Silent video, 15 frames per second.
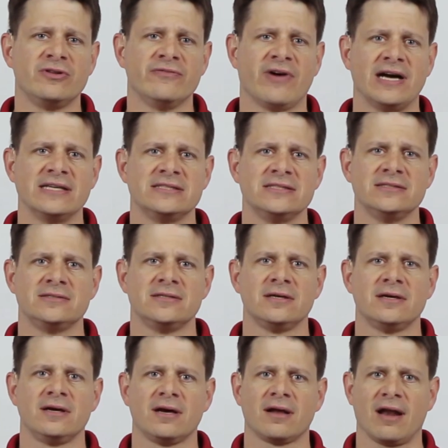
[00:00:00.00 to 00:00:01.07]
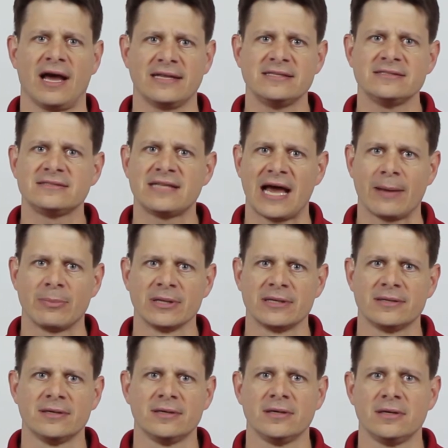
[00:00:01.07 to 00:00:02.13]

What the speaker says: devices like this tablet,